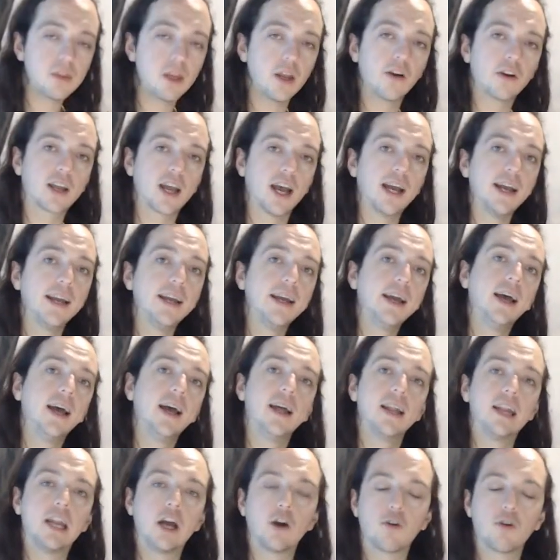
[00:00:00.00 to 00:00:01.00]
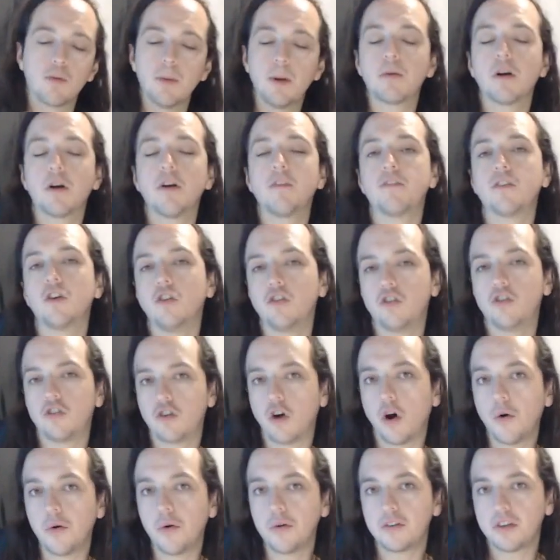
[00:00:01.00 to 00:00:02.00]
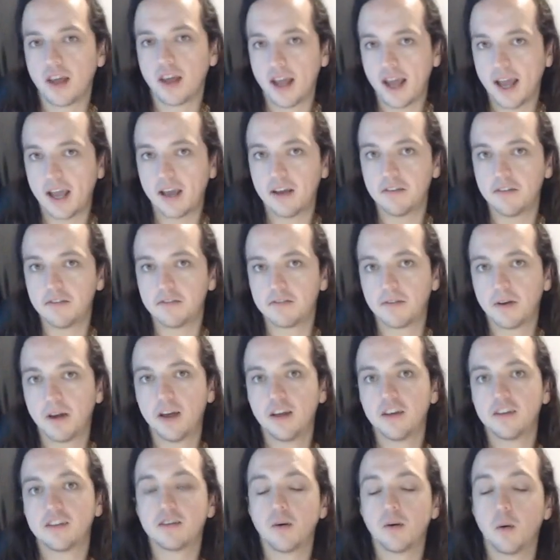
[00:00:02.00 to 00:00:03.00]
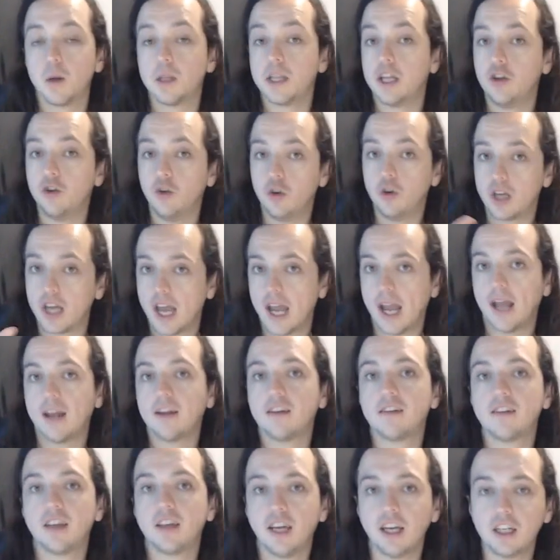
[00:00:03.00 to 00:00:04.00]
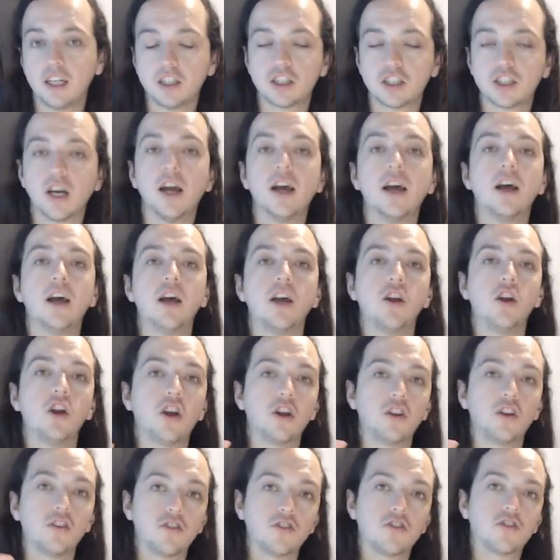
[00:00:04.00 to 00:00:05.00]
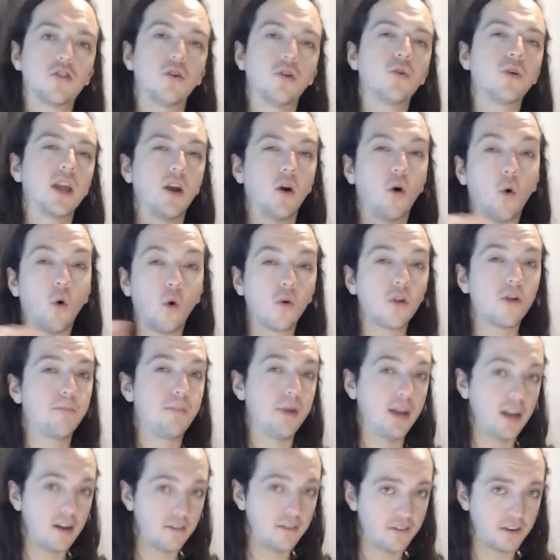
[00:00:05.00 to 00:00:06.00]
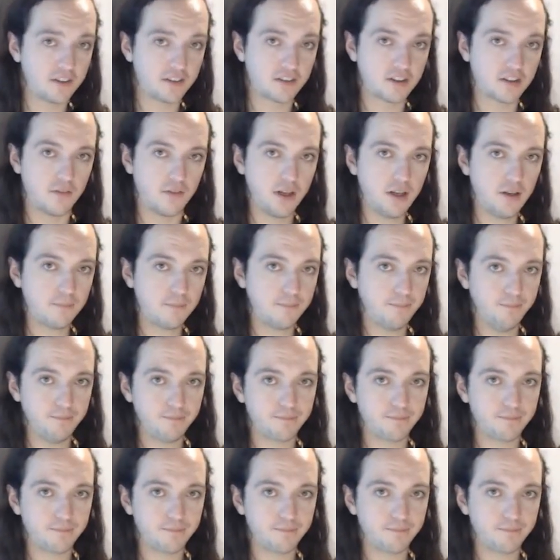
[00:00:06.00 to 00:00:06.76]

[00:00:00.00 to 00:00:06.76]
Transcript: Okay, now remember, if you don't have someone that you can teach, you can still get all the benefits of it,